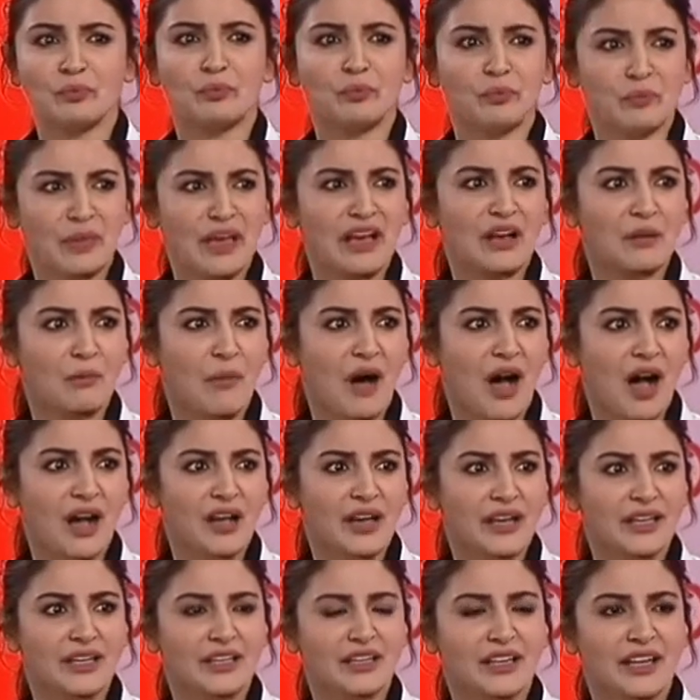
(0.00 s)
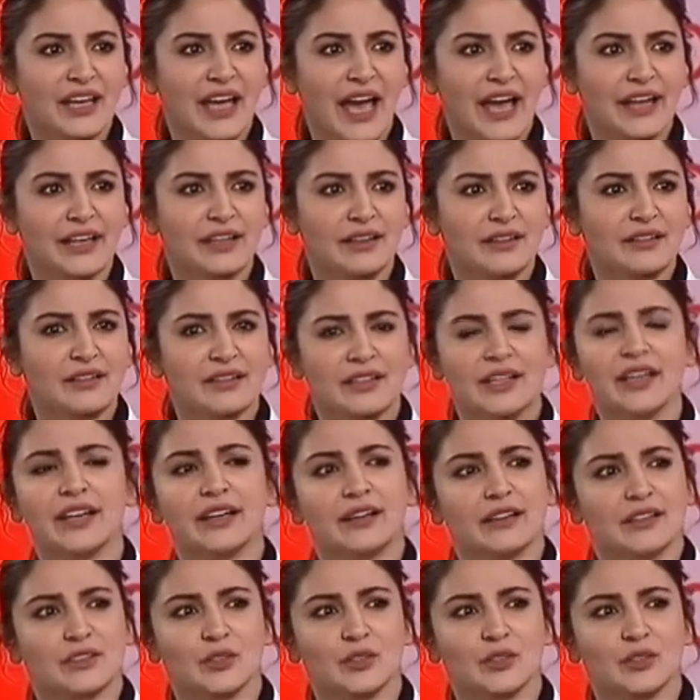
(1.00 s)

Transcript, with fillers: make a mark, and it did.